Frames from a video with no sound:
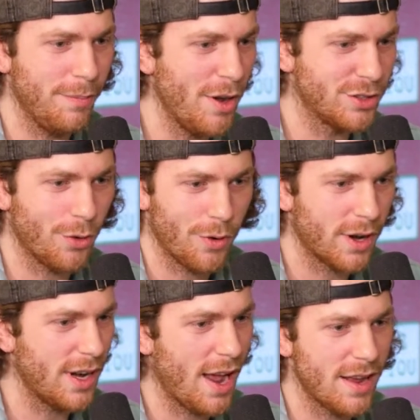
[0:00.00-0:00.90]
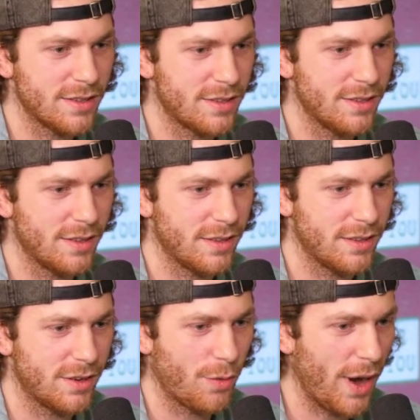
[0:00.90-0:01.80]
most organized,
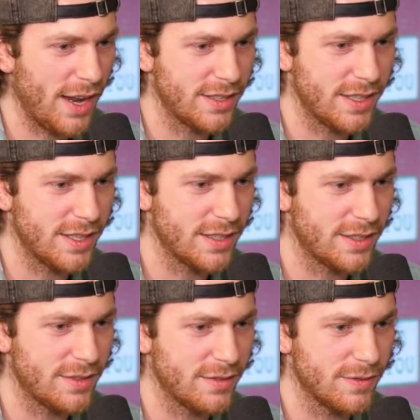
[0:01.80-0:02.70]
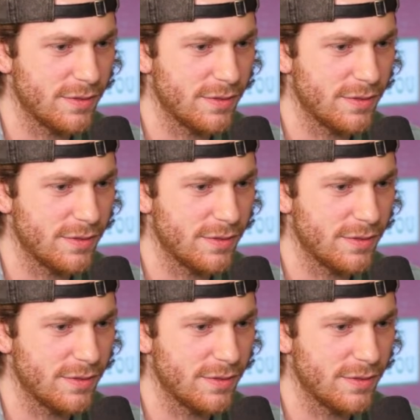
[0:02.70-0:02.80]
craziest